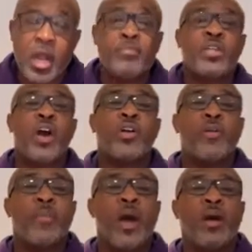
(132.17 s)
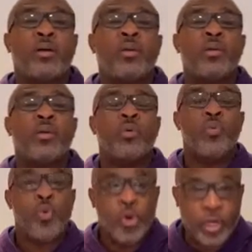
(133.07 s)
I'm talking about
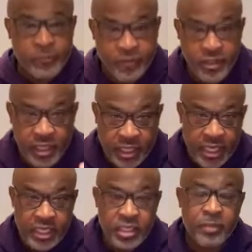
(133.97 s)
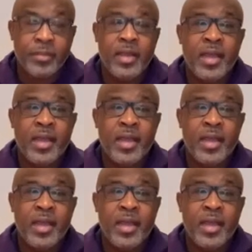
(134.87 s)
working for the kingdom